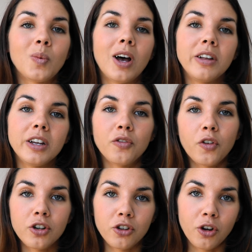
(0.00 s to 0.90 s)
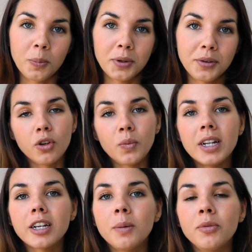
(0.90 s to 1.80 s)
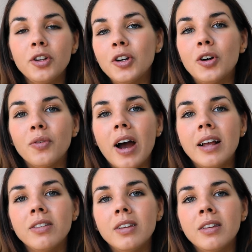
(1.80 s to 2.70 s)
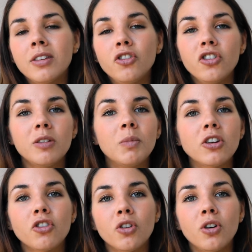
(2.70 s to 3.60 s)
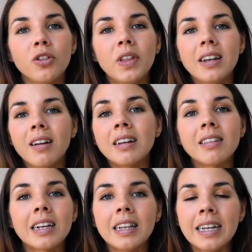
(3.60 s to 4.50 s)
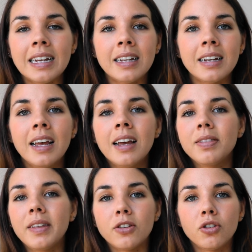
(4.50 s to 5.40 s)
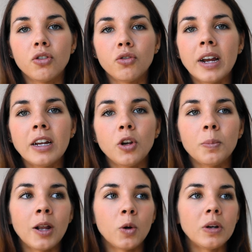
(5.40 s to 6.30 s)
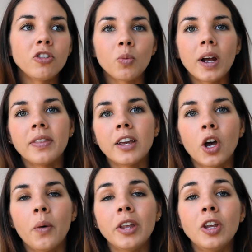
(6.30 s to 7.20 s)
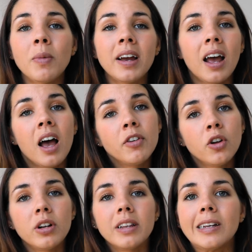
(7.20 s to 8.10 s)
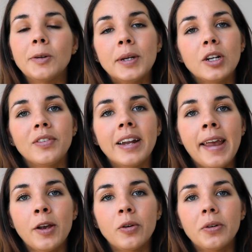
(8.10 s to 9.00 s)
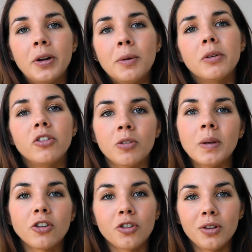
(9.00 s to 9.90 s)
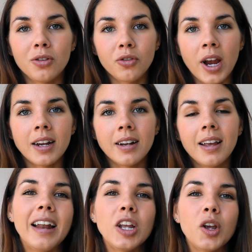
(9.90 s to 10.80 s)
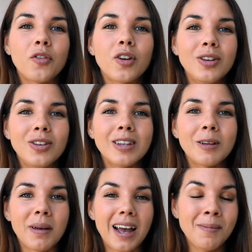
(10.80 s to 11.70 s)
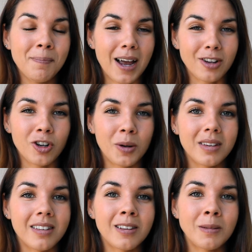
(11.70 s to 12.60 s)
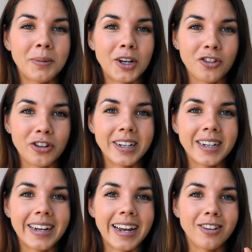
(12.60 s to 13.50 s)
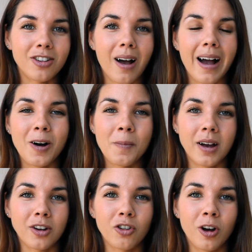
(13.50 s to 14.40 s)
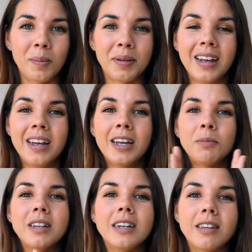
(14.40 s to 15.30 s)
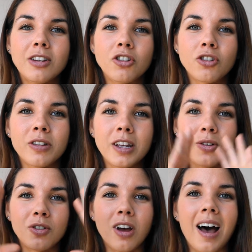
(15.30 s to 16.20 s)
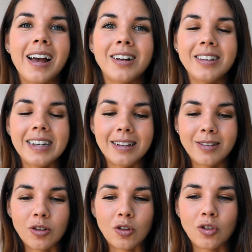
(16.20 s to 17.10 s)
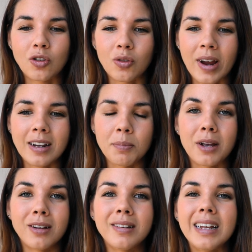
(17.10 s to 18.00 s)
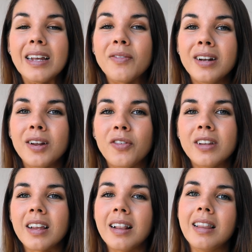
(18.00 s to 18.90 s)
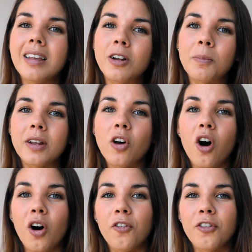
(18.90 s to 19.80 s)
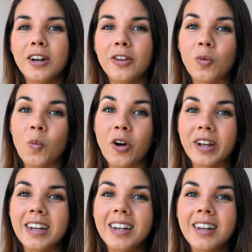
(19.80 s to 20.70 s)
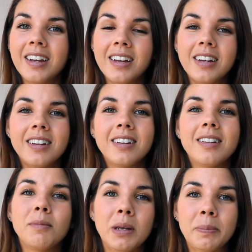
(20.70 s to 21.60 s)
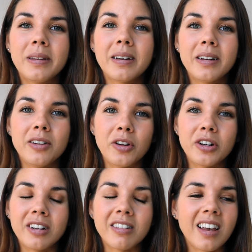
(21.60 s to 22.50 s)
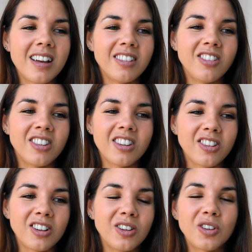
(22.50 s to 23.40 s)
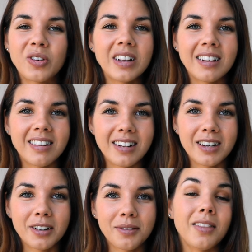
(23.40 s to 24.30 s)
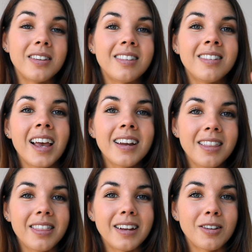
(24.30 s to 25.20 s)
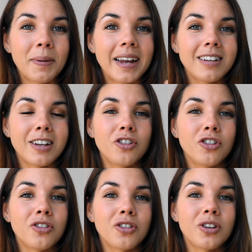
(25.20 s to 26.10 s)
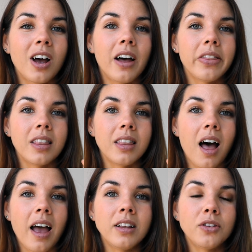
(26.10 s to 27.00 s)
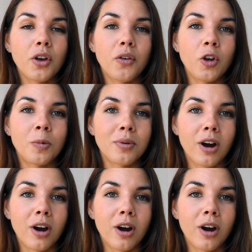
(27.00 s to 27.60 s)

as well in Photoshop. So when it comes to your horizons, just make sure they're nice and clean, they're straight no matter which way they're going. You might have it on a little bit of an angle, but just make sure it's straight. And if you're using pattern backdrops, especially a tile backdrop, please ensure that your tile is straight because even if it's a little bit off and it's wonky, people are going to notice and uh, it just doesn't look realistic. Now, the second thing to pay attention to are the lines of your